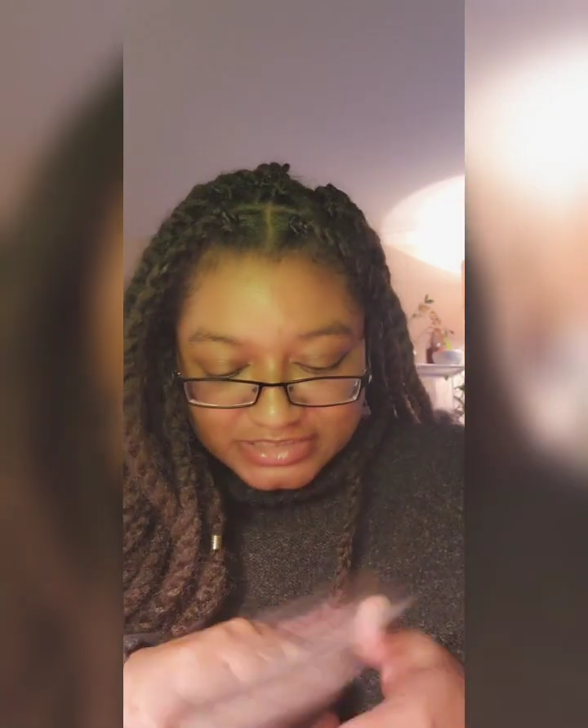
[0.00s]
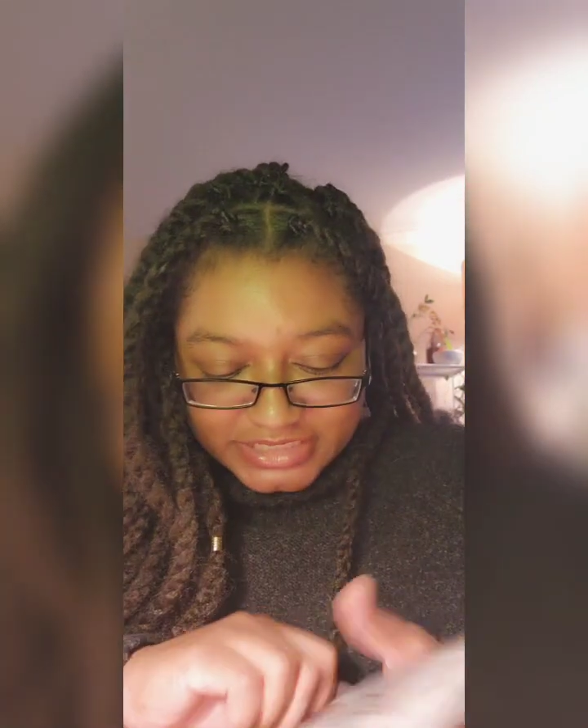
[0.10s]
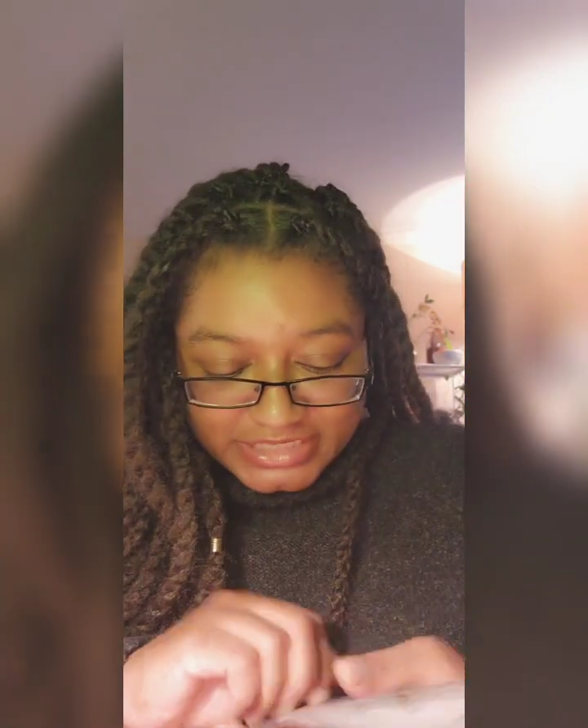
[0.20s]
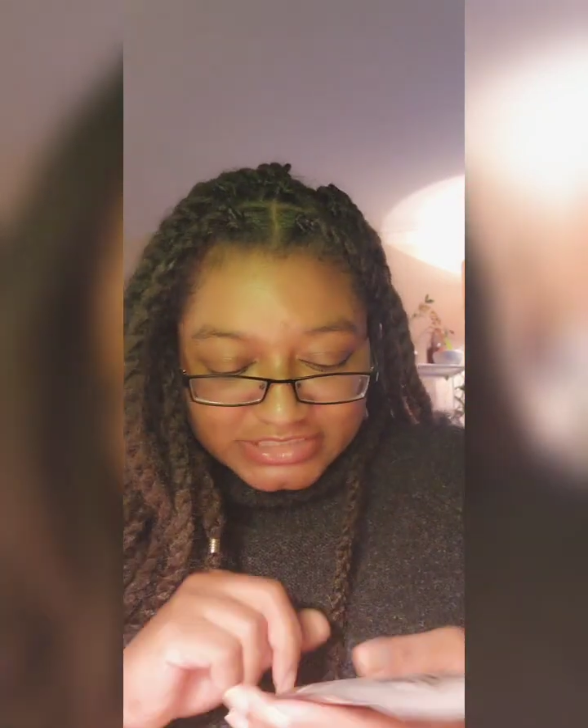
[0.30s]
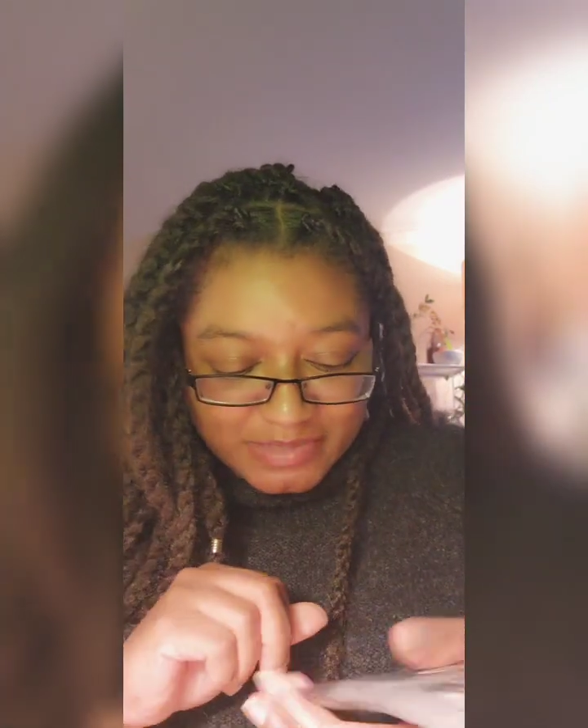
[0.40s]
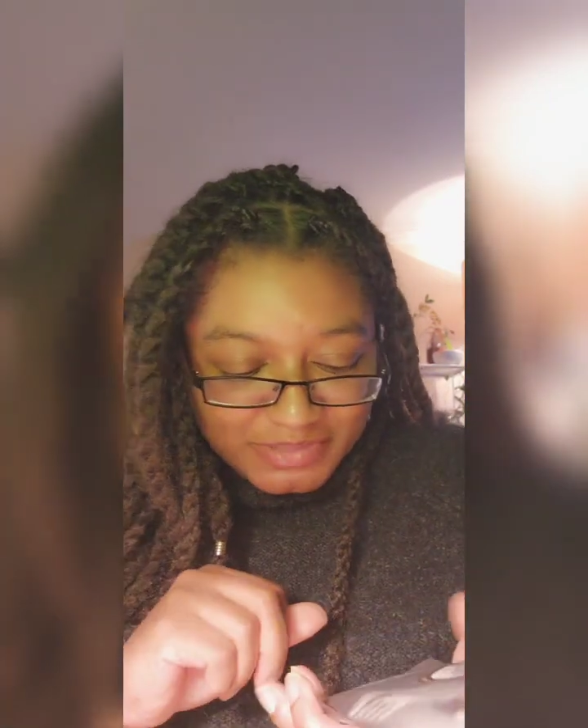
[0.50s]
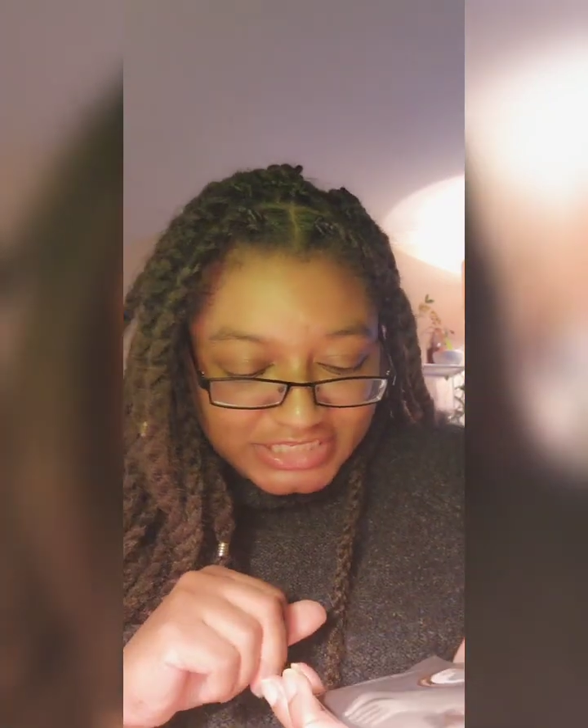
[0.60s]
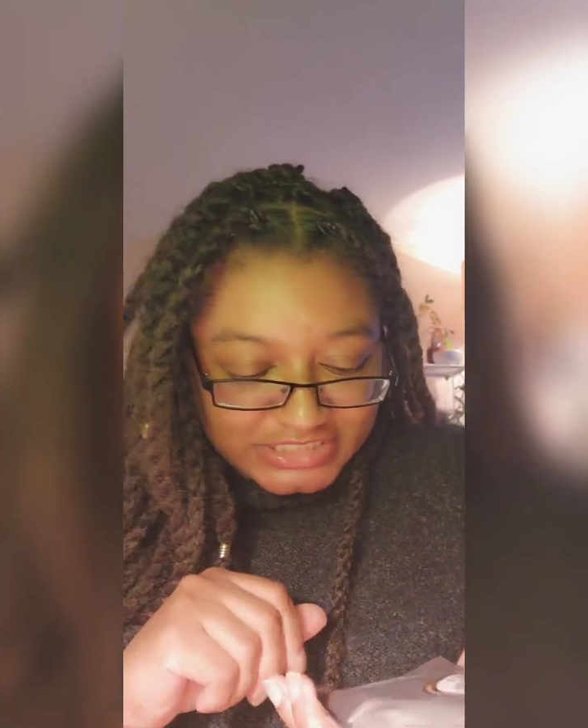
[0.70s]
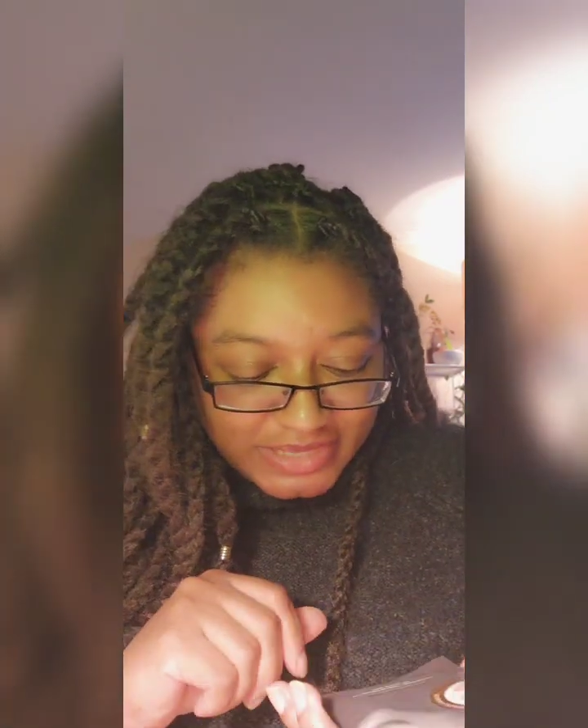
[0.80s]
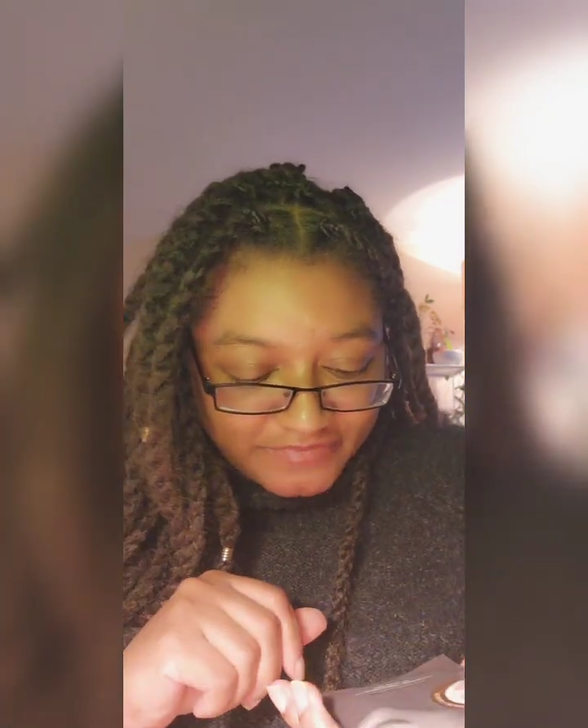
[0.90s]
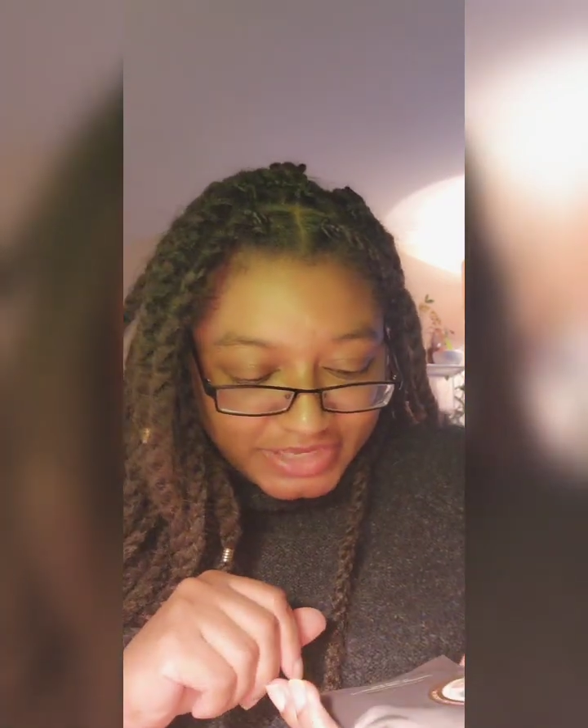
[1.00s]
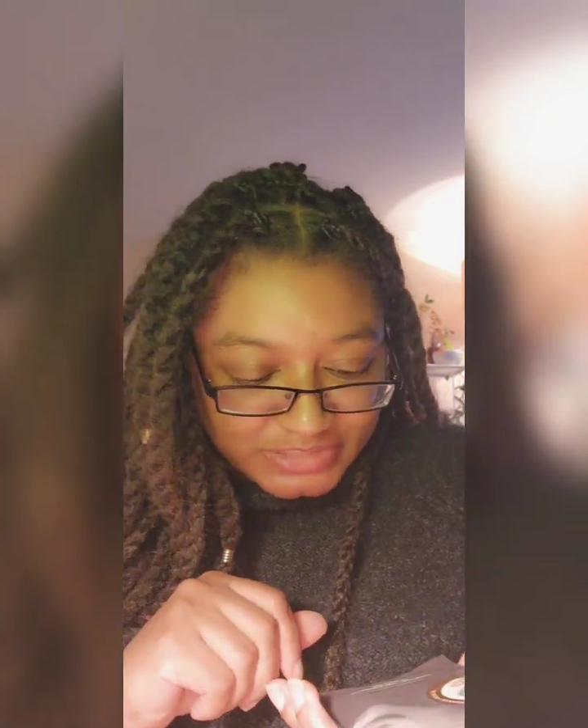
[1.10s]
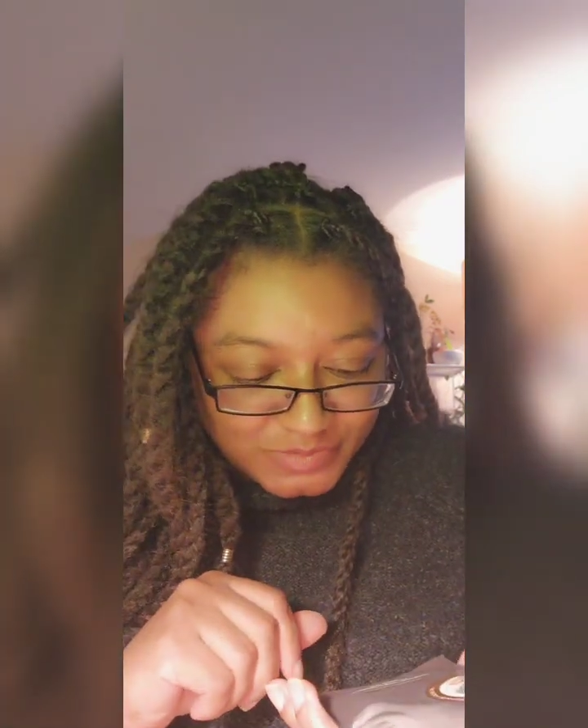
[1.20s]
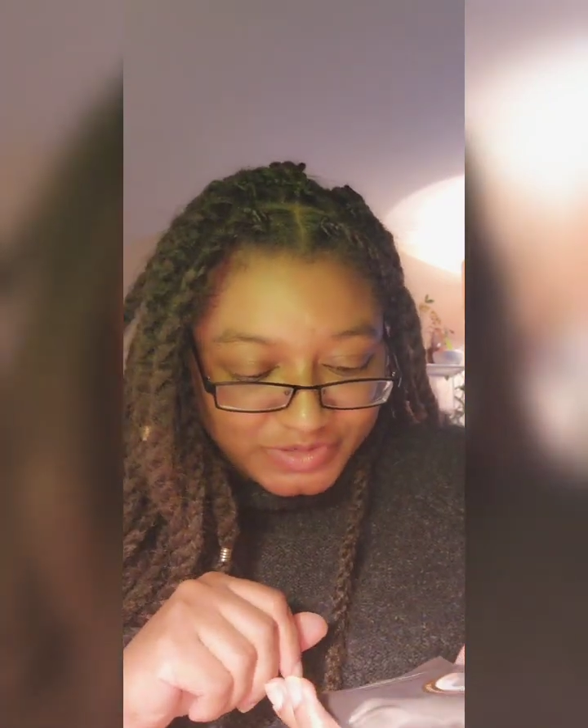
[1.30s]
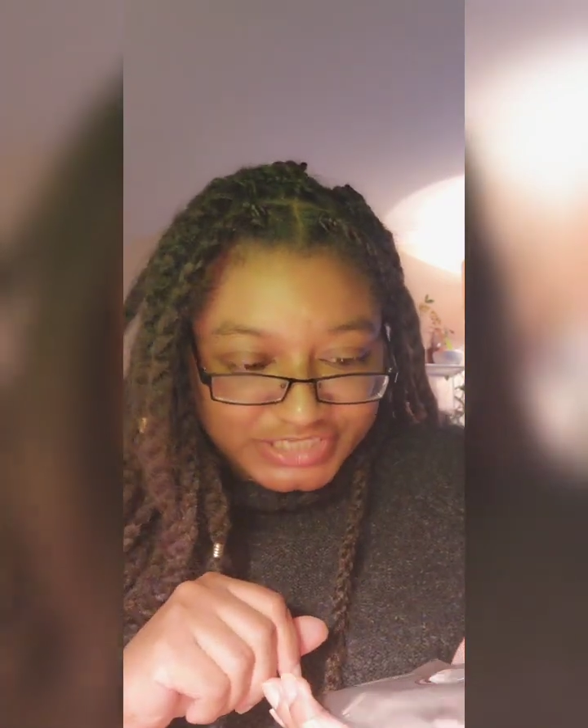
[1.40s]
and some of these have
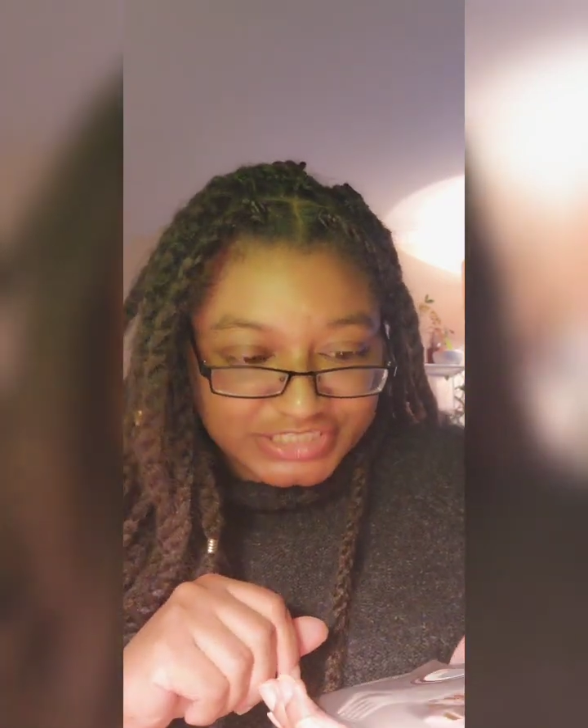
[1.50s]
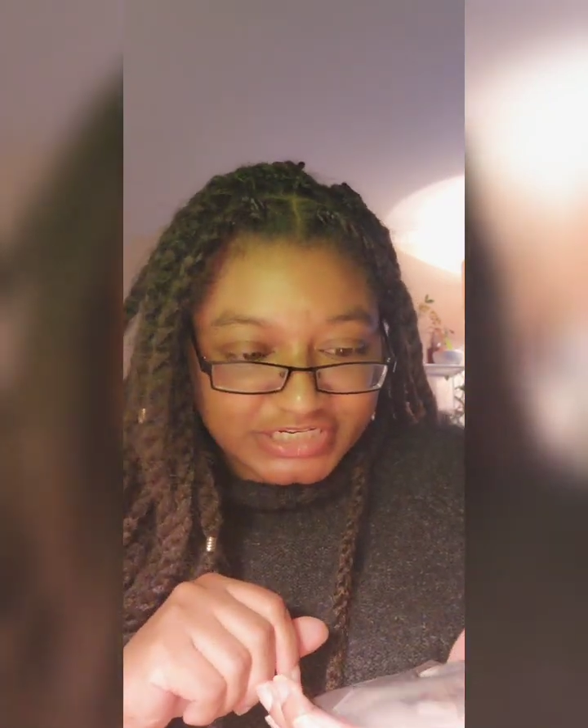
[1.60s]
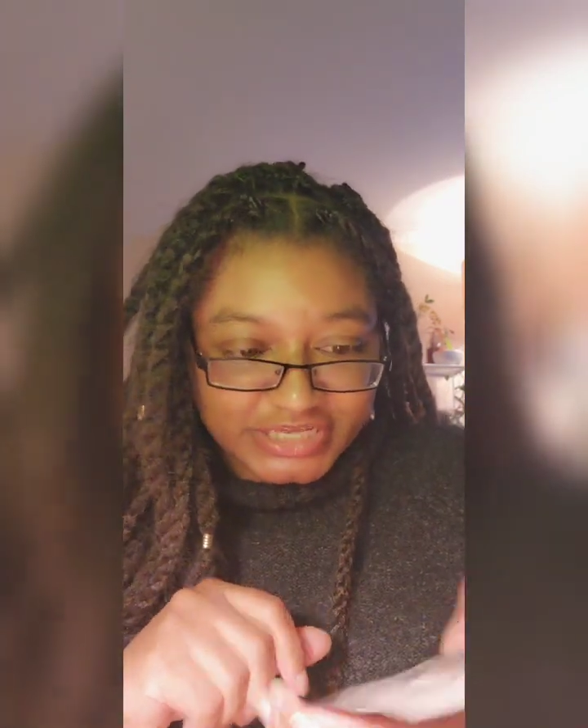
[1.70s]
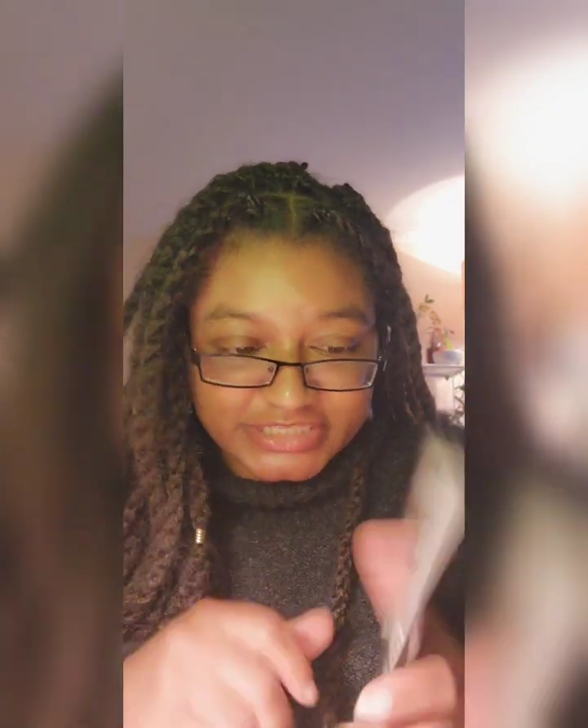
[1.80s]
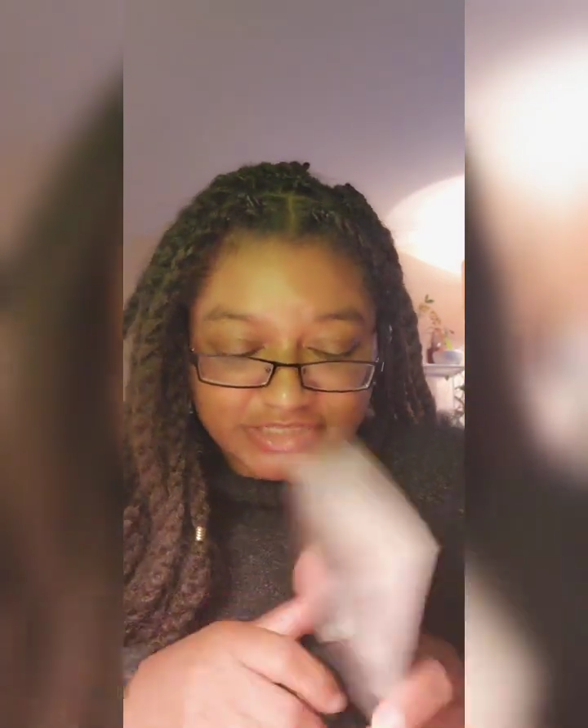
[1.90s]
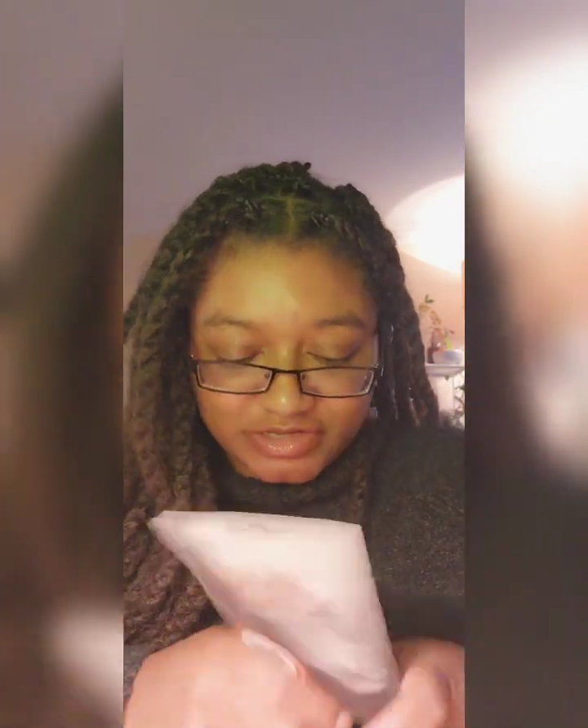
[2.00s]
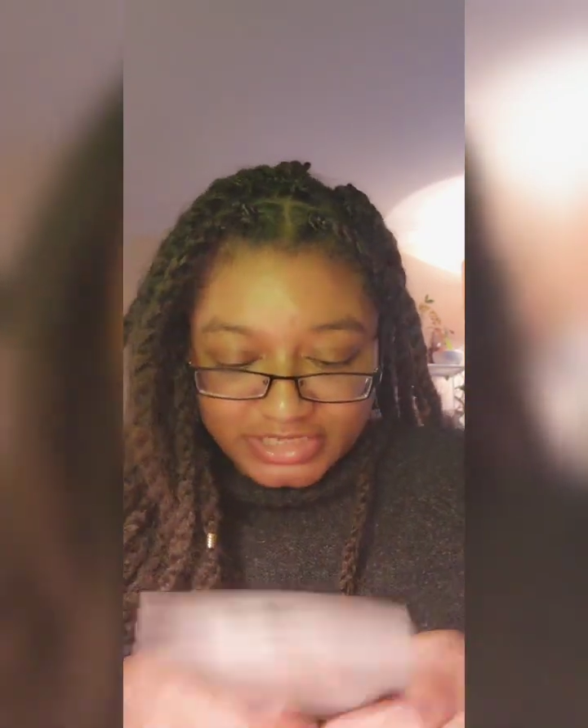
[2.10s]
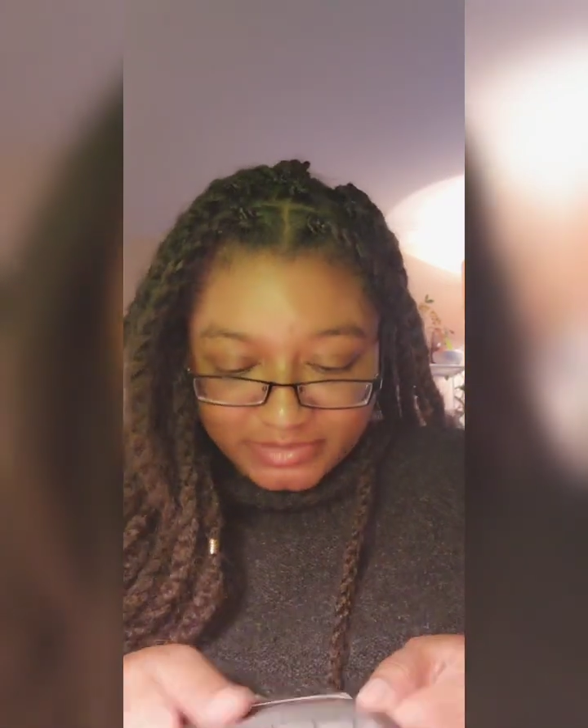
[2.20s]
expiration dates on it.